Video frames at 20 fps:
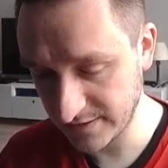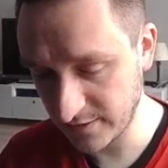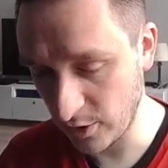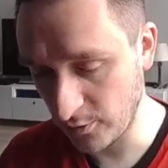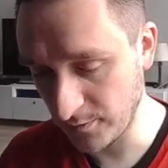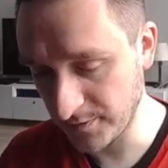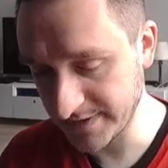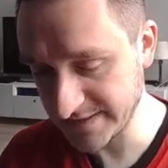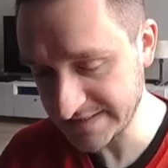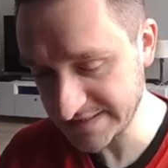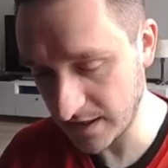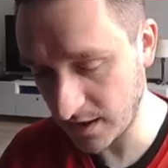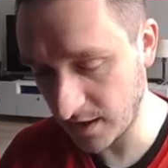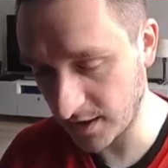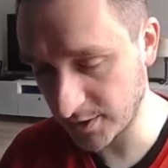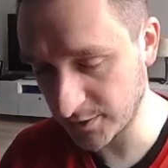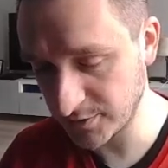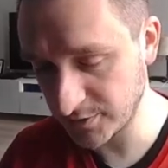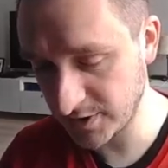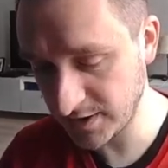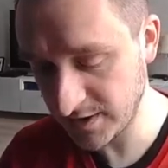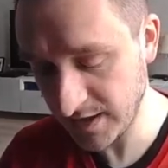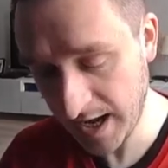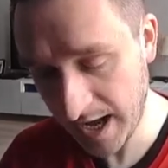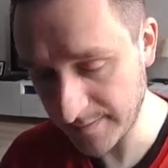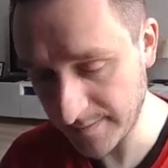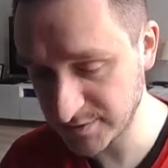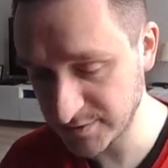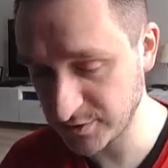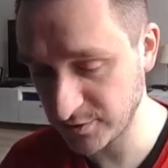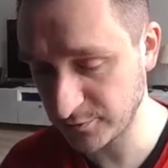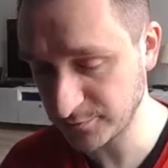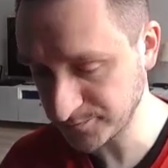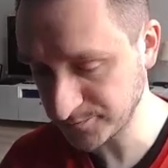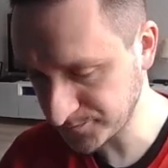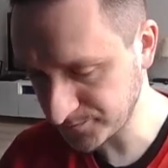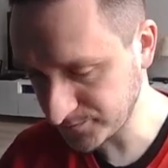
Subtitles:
commits are on GitHub. So